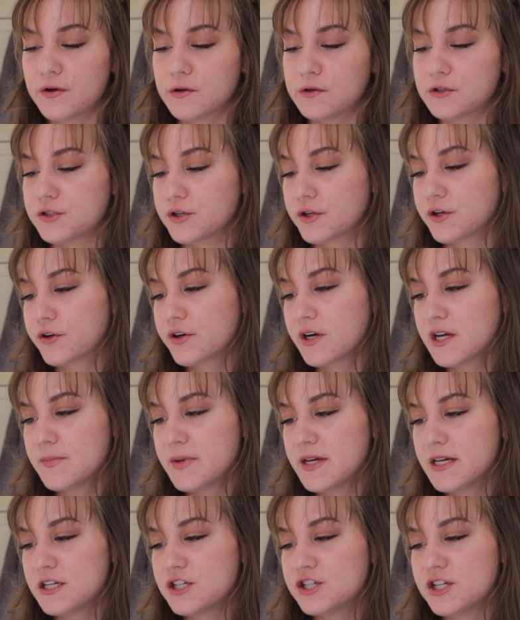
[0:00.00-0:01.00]
Ultra
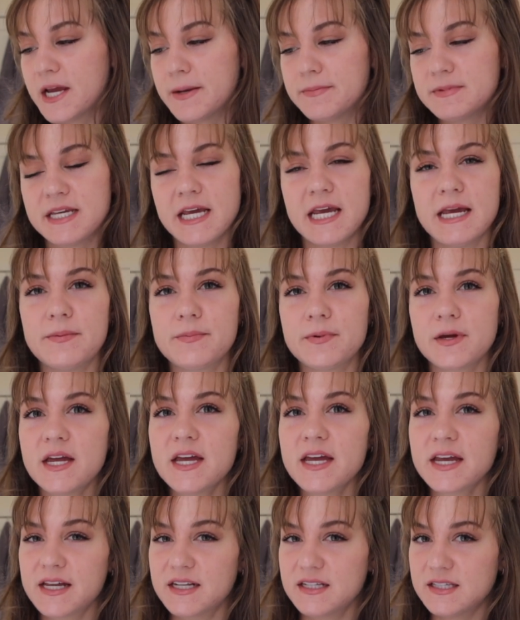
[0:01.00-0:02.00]
Creamy Shape Tape
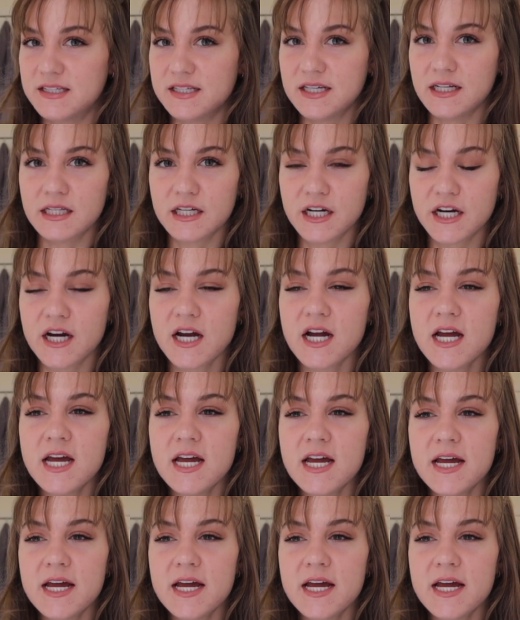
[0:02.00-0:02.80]
Concealer